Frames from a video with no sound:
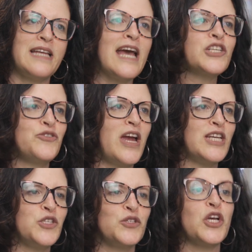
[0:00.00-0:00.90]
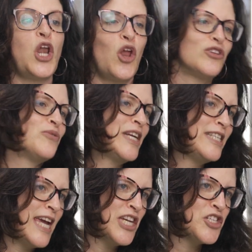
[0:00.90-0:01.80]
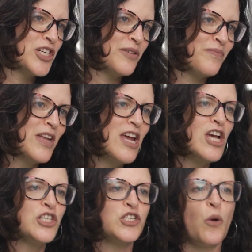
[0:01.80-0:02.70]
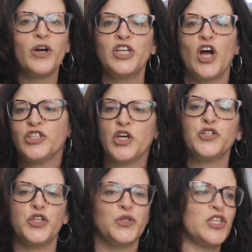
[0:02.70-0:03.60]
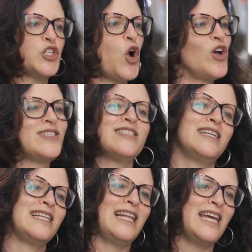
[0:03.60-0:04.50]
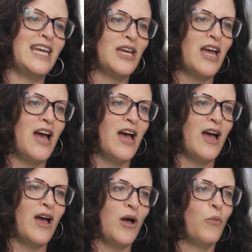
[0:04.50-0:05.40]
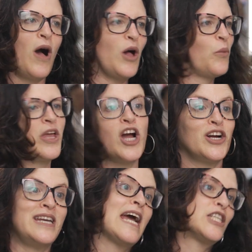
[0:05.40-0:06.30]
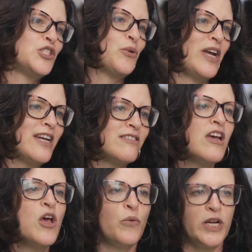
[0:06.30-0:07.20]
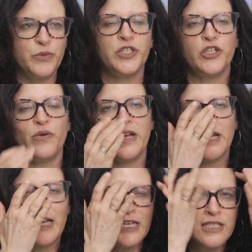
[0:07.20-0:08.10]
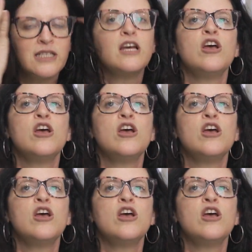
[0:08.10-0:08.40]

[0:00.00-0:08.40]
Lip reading: X-ray is using a lot of radiation. So we're not going to use it constantly while we are next to it. What we're doing is